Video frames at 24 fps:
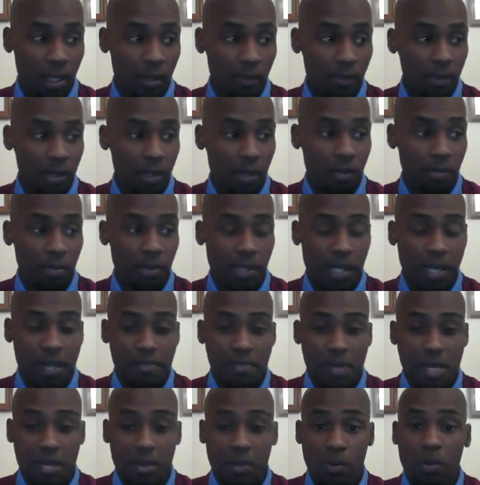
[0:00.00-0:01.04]
if you don't
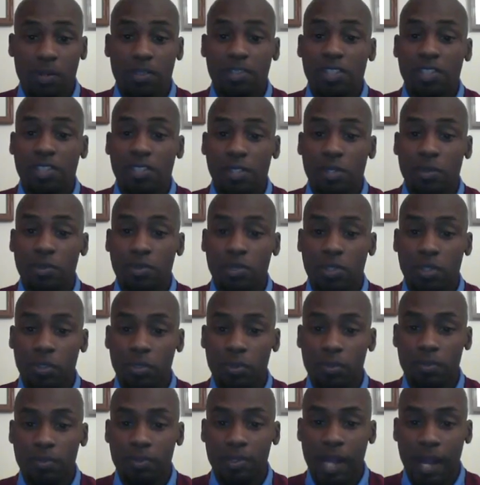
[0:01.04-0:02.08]
believe me, or just
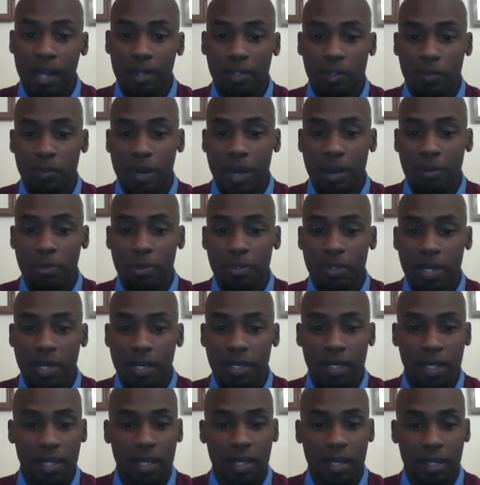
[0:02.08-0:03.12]
YouTube Dr. Robert
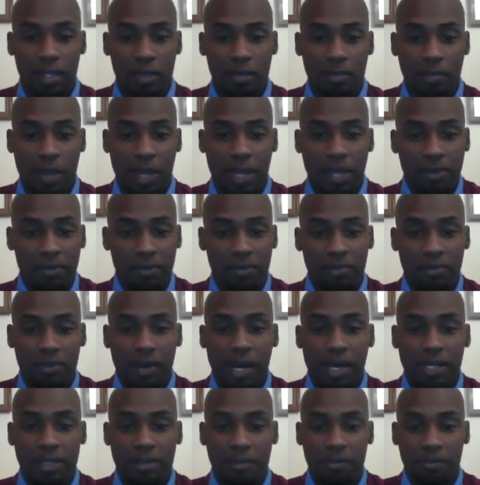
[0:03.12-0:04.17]
Duncan, and you may even
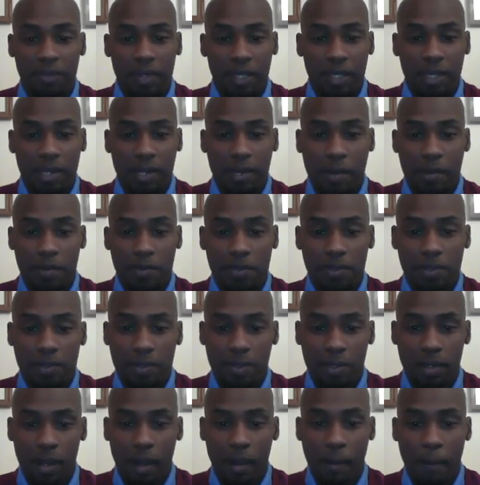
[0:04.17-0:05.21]
find some videos
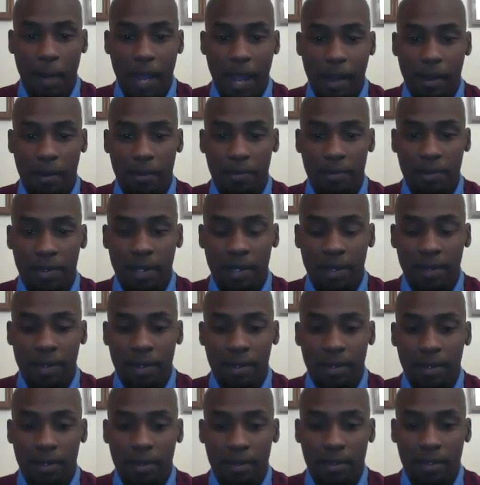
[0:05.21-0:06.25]
about
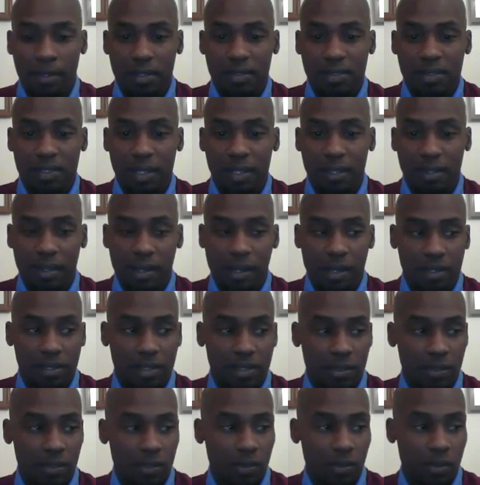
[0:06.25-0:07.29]
his
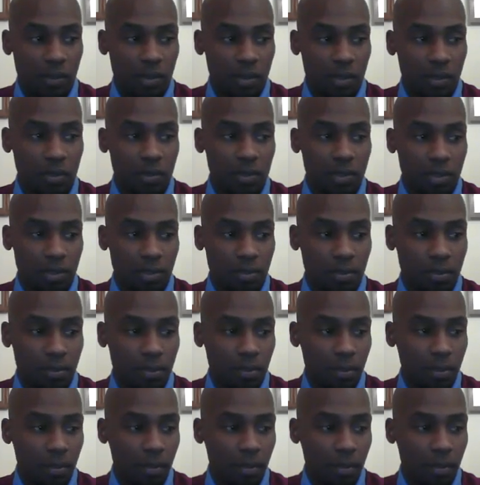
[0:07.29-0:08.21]
technology on YouTube.